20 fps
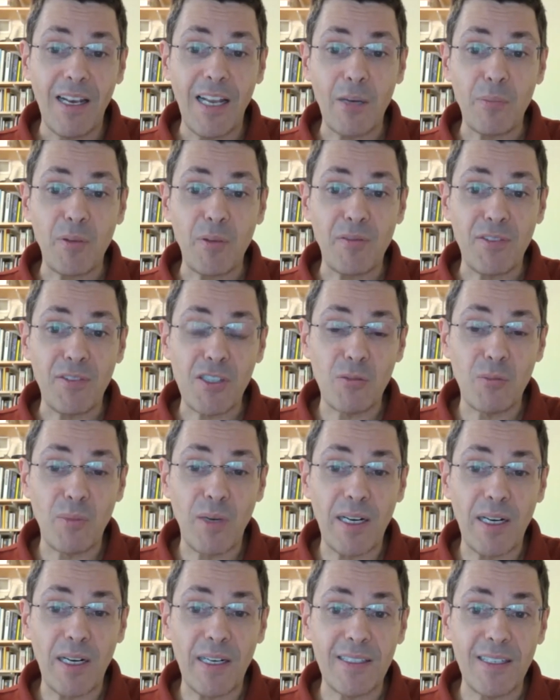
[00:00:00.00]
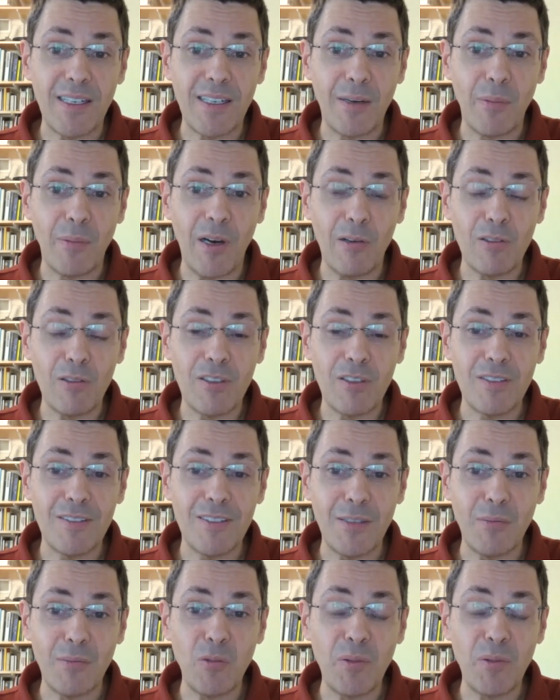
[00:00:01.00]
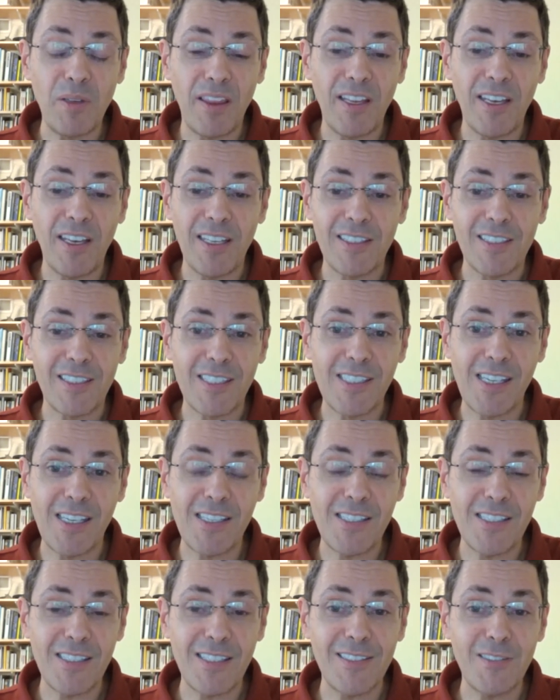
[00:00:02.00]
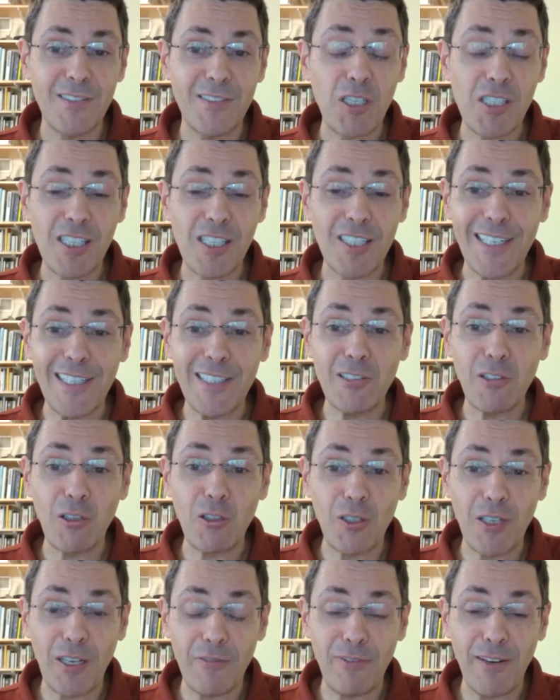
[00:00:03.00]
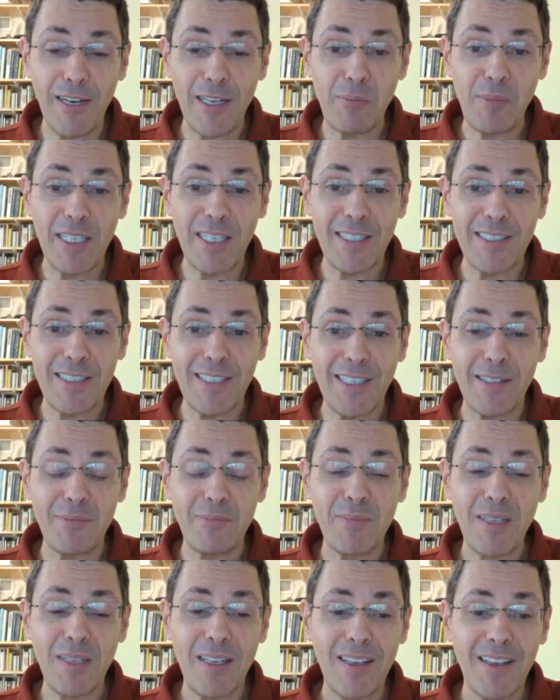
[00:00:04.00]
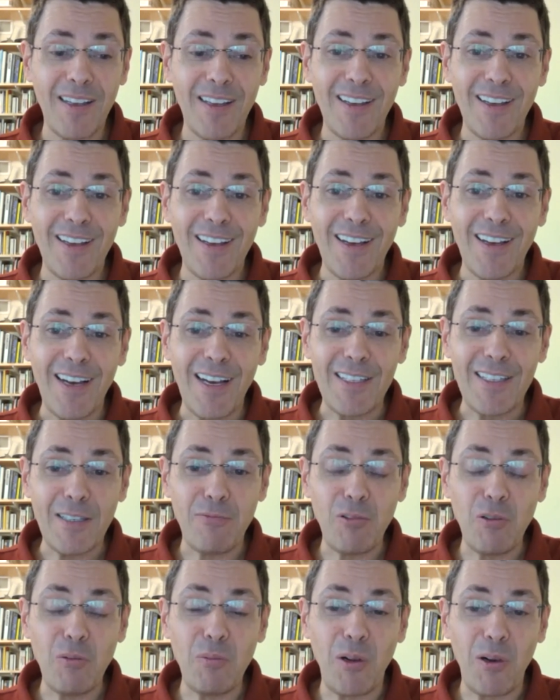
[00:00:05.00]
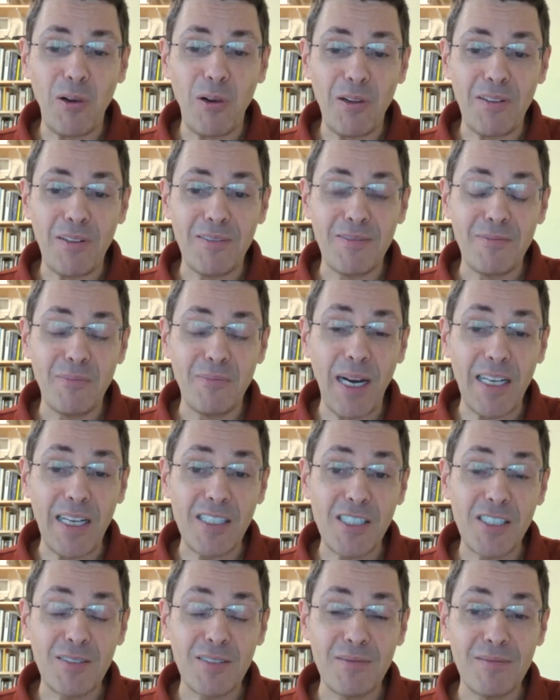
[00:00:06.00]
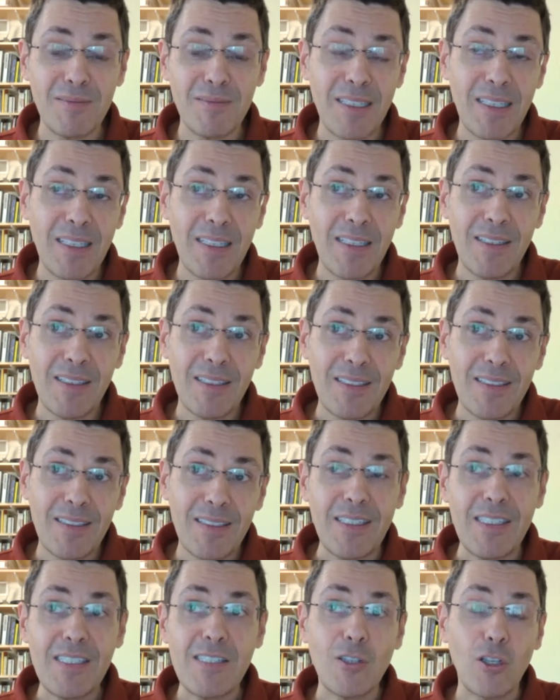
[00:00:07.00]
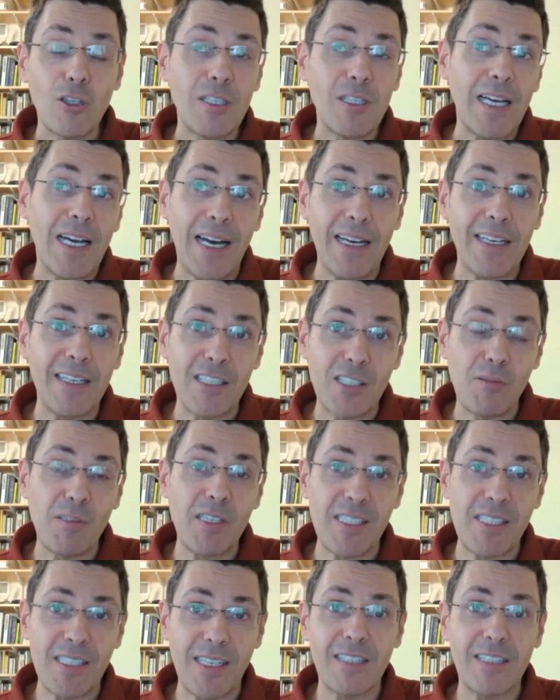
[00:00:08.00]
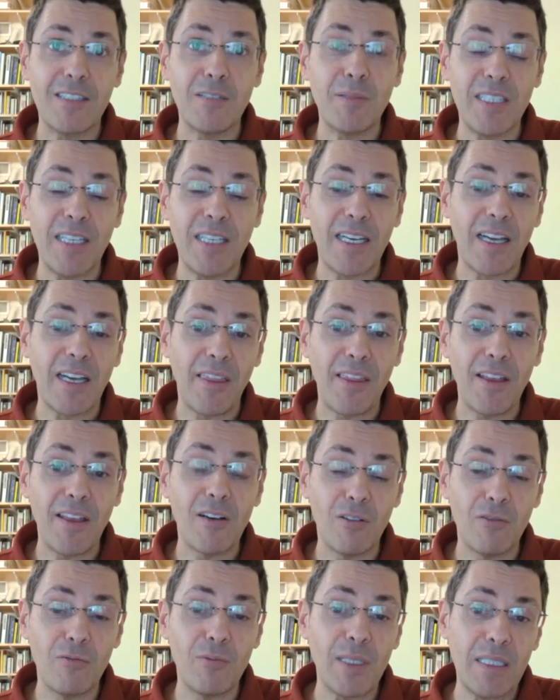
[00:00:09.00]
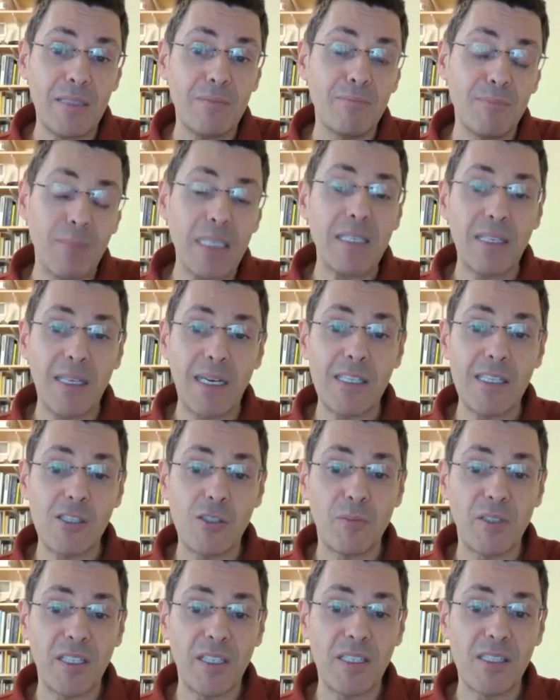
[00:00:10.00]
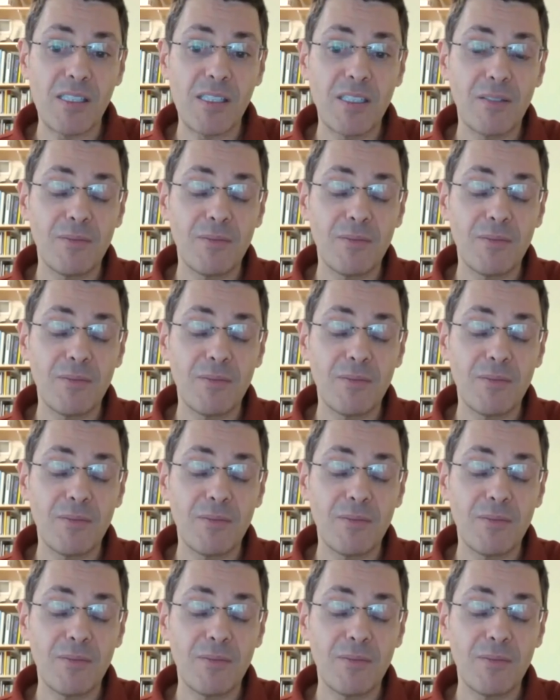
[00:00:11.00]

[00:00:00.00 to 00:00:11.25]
Professor Marr about the movie theaters. You're certainly not gonna find me at a football match. It's not the highest risk activity I can think of, but it has some risk.